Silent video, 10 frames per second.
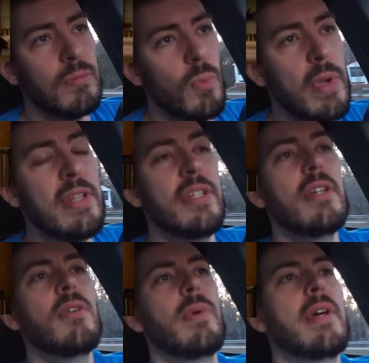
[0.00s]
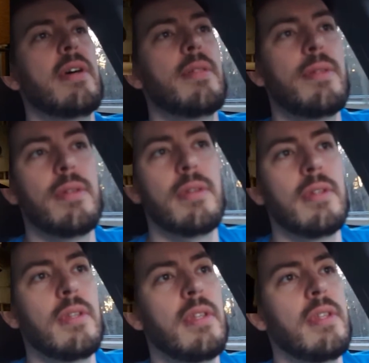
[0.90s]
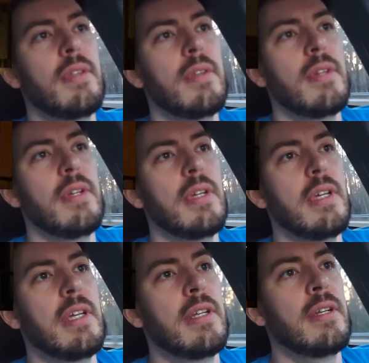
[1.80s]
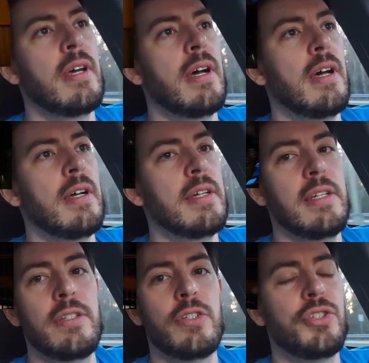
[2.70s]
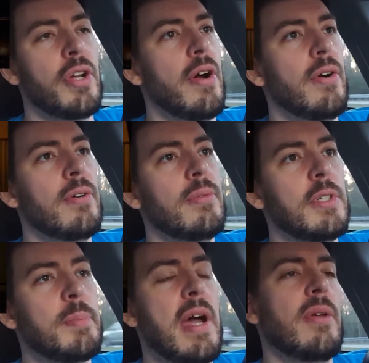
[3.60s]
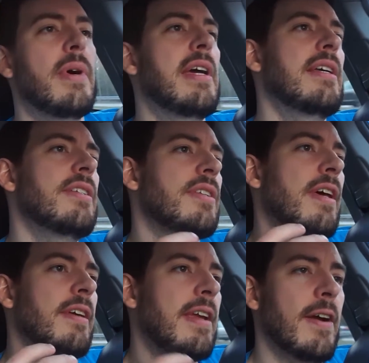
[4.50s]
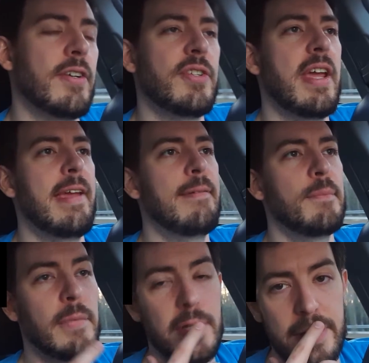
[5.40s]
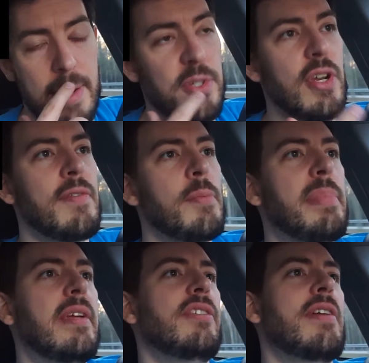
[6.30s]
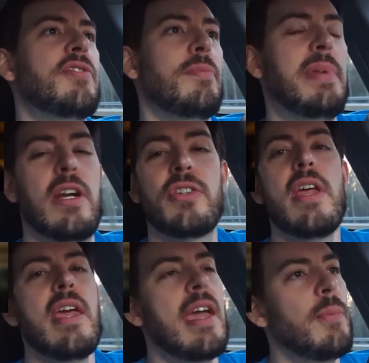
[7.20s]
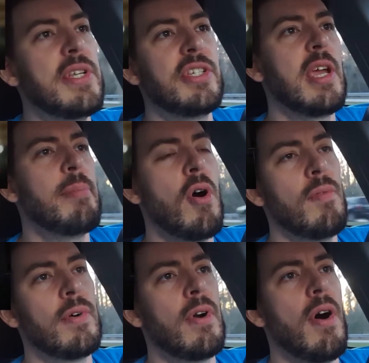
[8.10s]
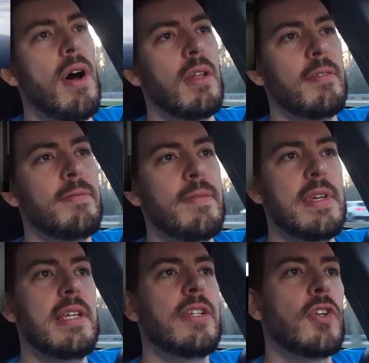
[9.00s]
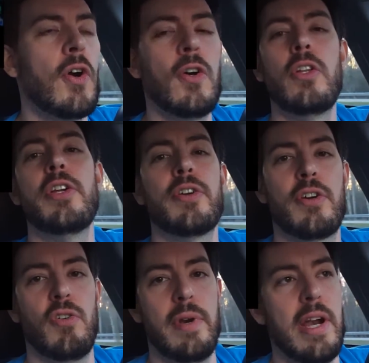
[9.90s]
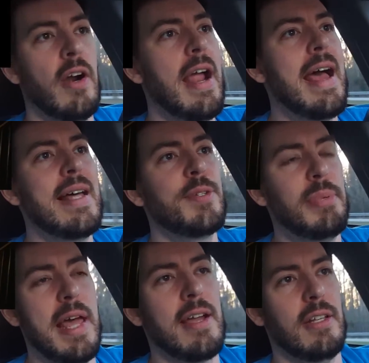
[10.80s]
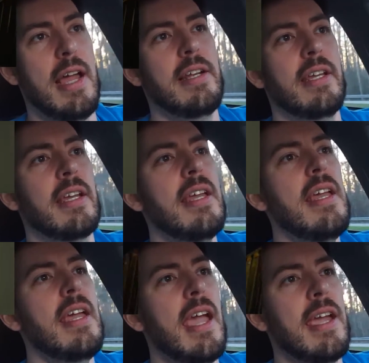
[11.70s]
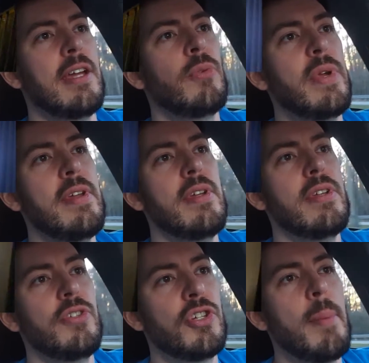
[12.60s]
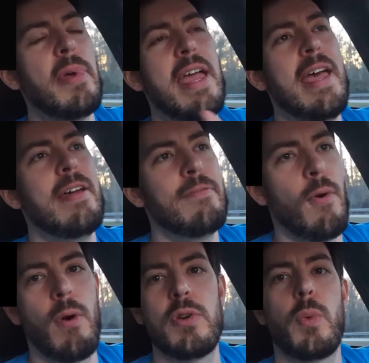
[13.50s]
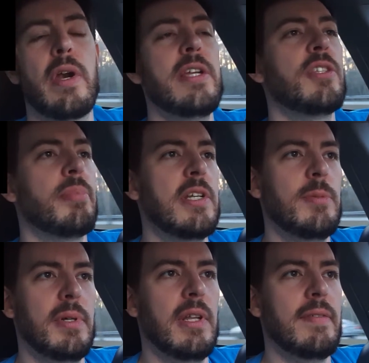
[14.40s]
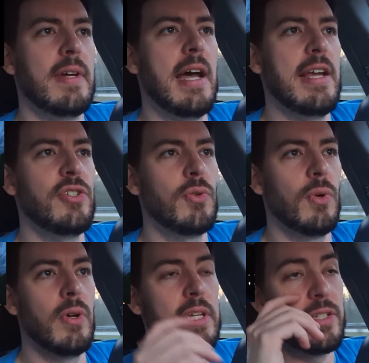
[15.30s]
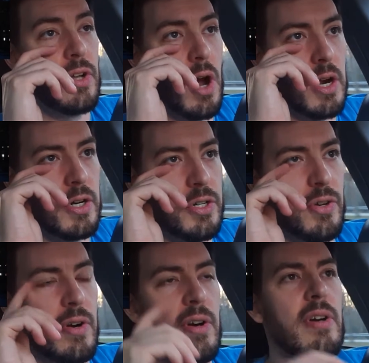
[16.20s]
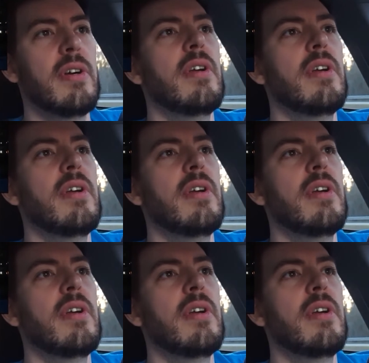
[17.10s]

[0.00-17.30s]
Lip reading: we deal with in the show, which by the way is the character's real name is Jefferson Pierce, and we skip over all of his earlier career as Black Lightning, and we jump ahead forward to where he's the principal of a high school. His daughters are